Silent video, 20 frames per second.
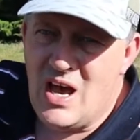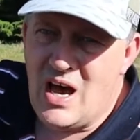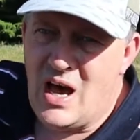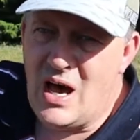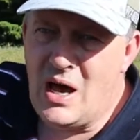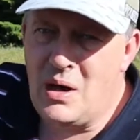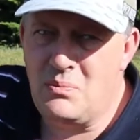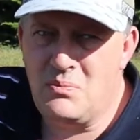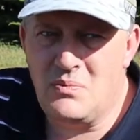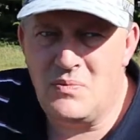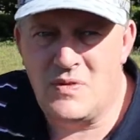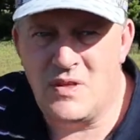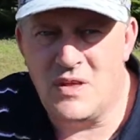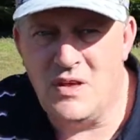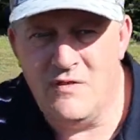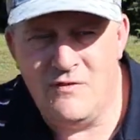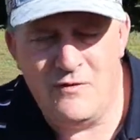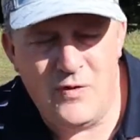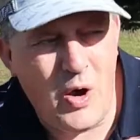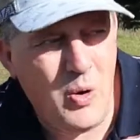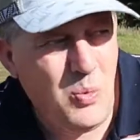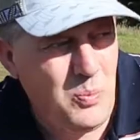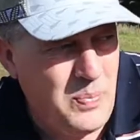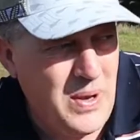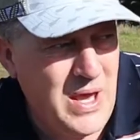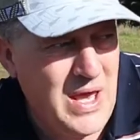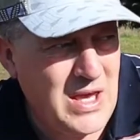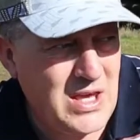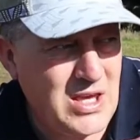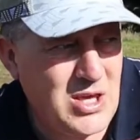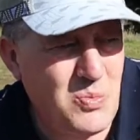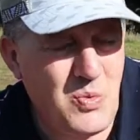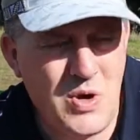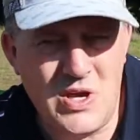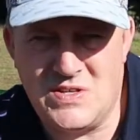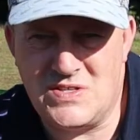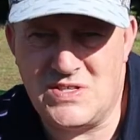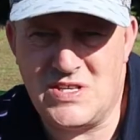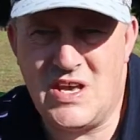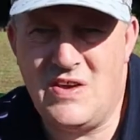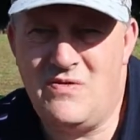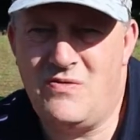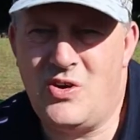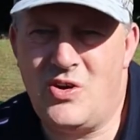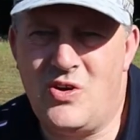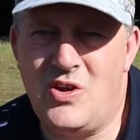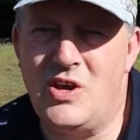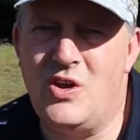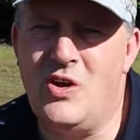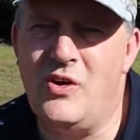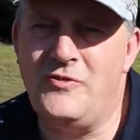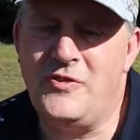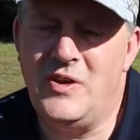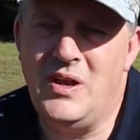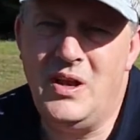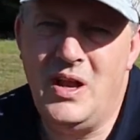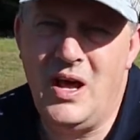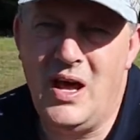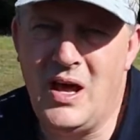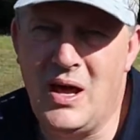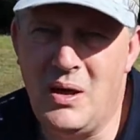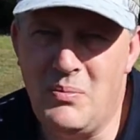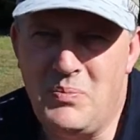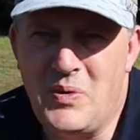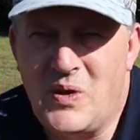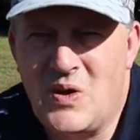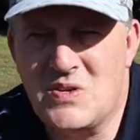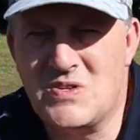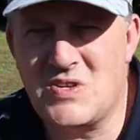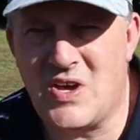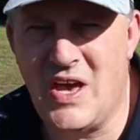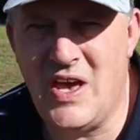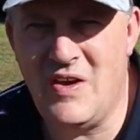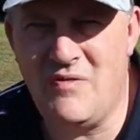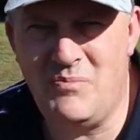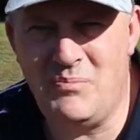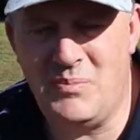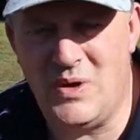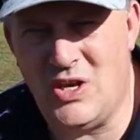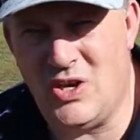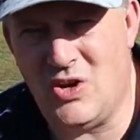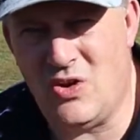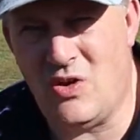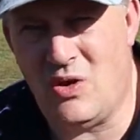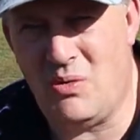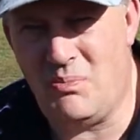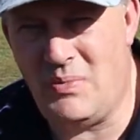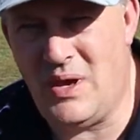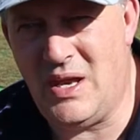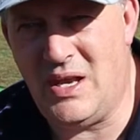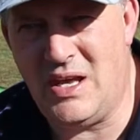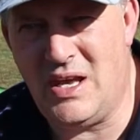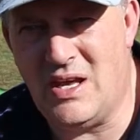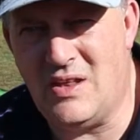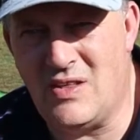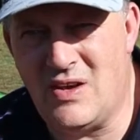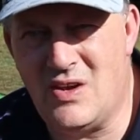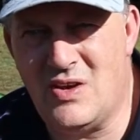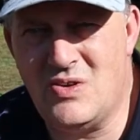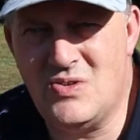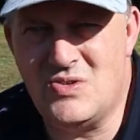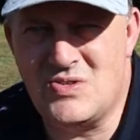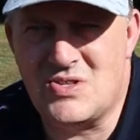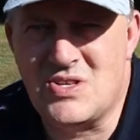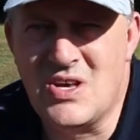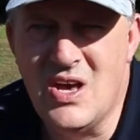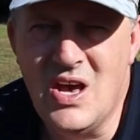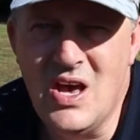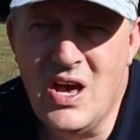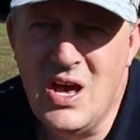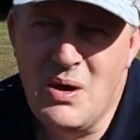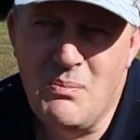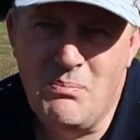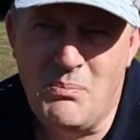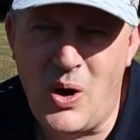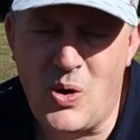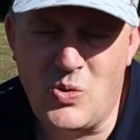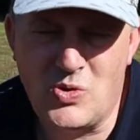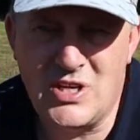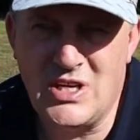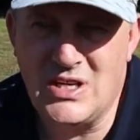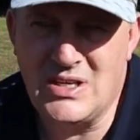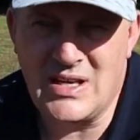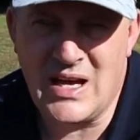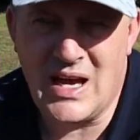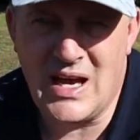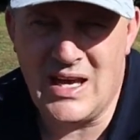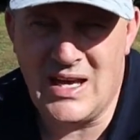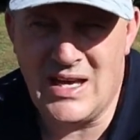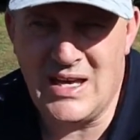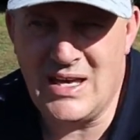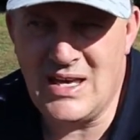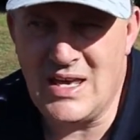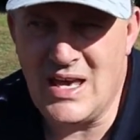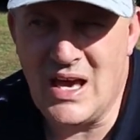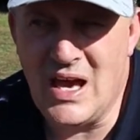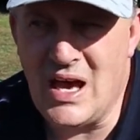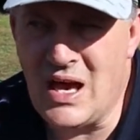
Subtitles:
The Volt pack you won't see very often, because I haven't been doing many of those multi-day